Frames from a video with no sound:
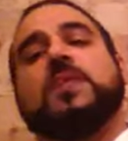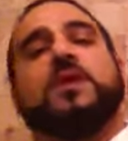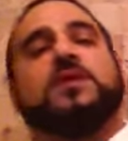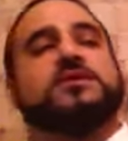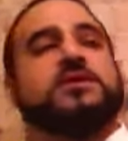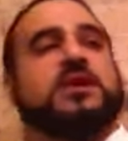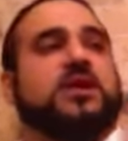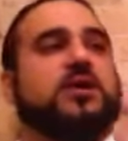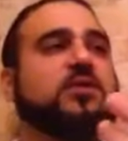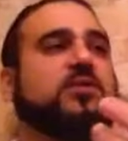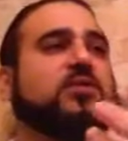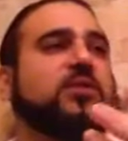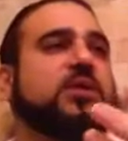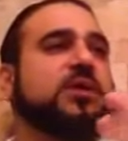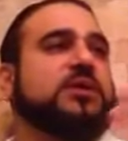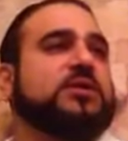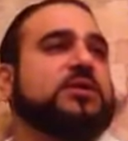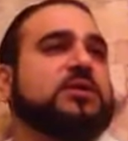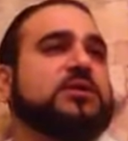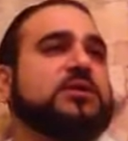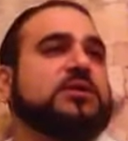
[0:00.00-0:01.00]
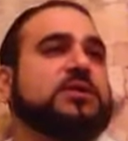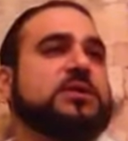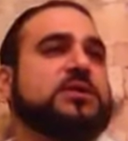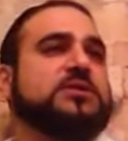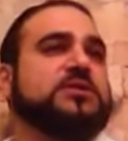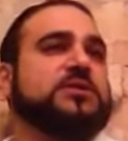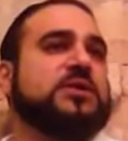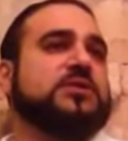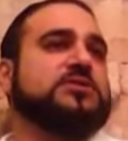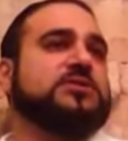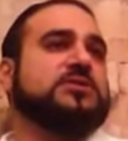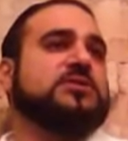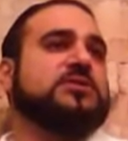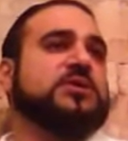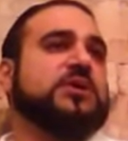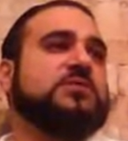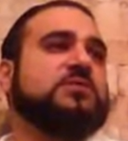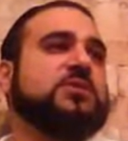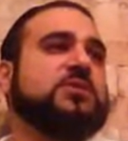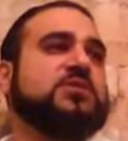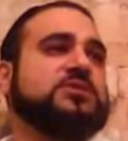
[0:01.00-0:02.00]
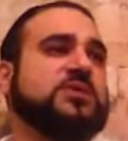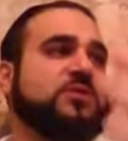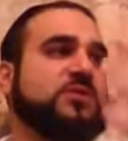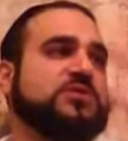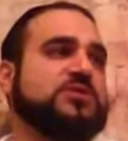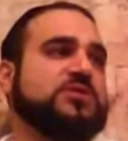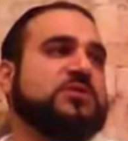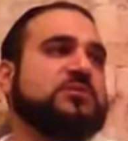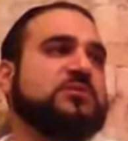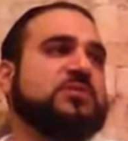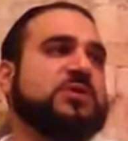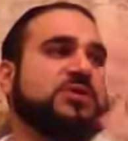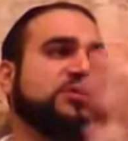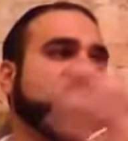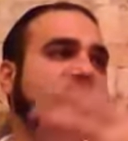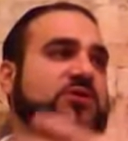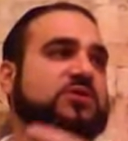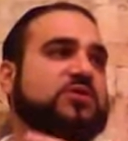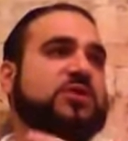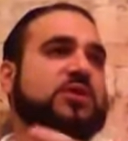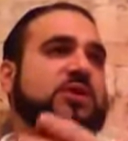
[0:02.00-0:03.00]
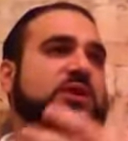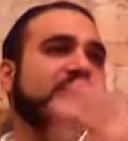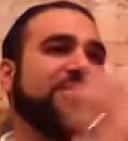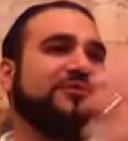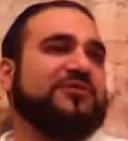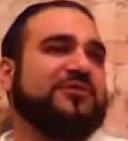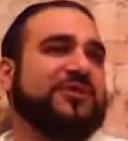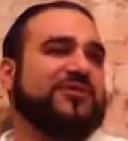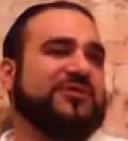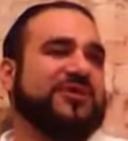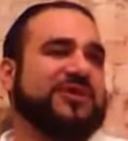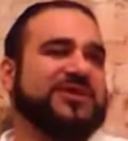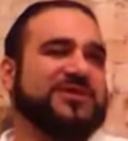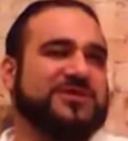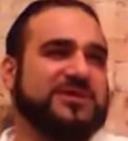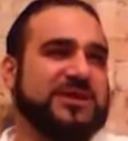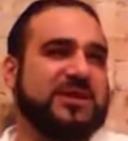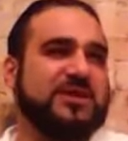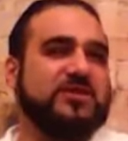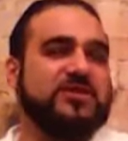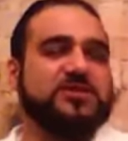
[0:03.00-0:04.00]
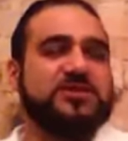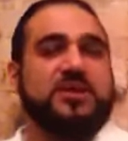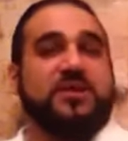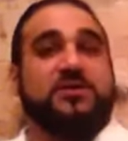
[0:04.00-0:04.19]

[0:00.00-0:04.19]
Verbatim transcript: is, I don't want these stairs to see it because I want you to be tzanua in front of the stairs.